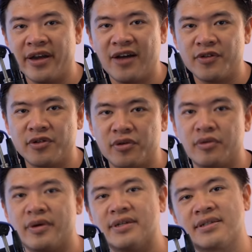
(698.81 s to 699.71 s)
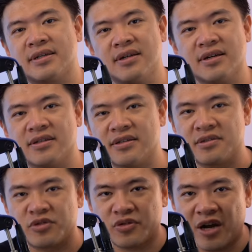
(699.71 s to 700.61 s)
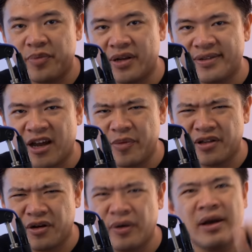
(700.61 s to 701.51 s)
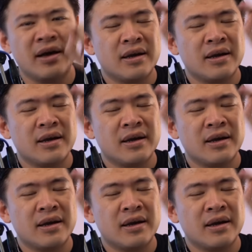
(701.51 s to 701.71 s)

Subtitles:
you have to do is click the subscribe button down below.